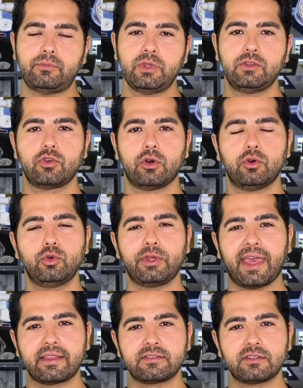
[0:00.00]
So who
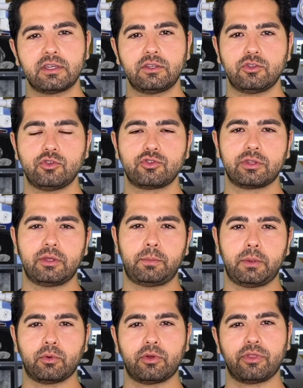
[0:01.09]
gets it? Usually
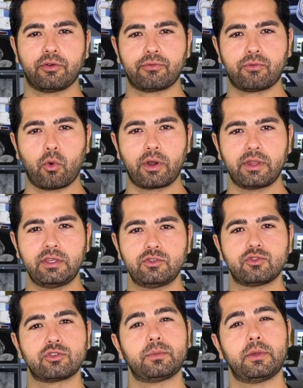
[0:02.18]
people in their 40s,
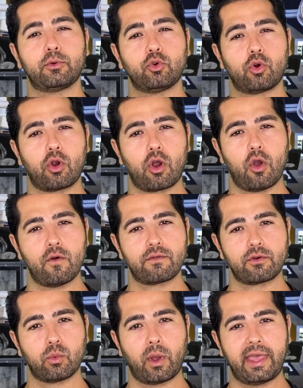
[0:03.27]
usually people who are
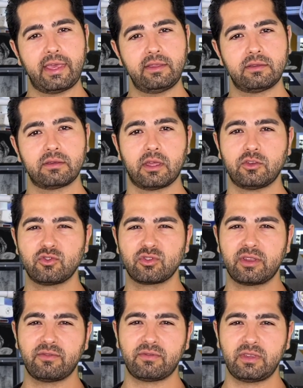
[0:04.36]
overweight, and
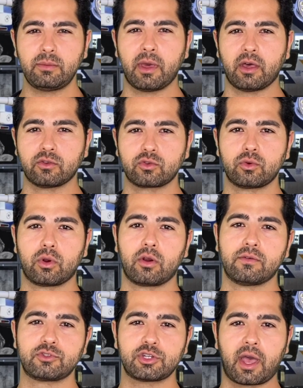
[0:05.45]
usually females who are
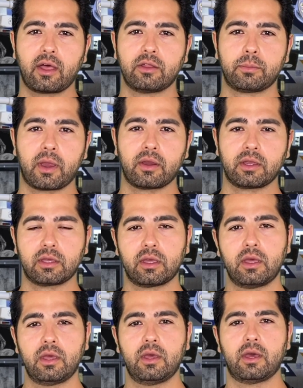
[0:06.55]
of childbearing,
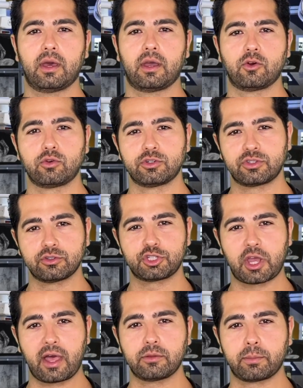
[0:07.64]
who are still
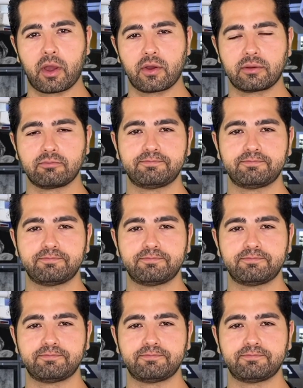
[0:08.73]
childbearing.